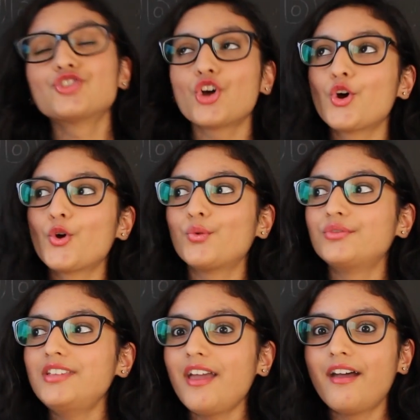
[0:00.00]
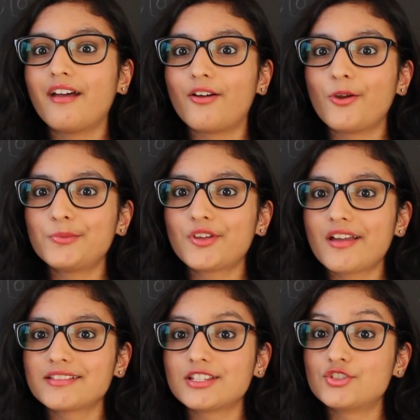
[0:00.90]
So yeah, hope you
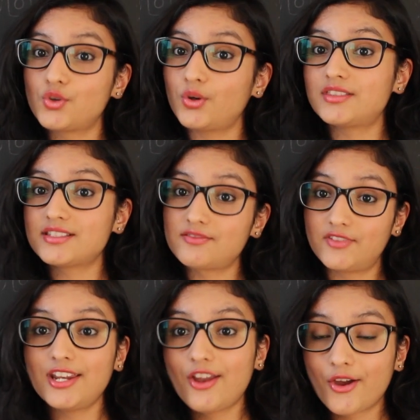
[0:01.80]
guys enjoyed this video.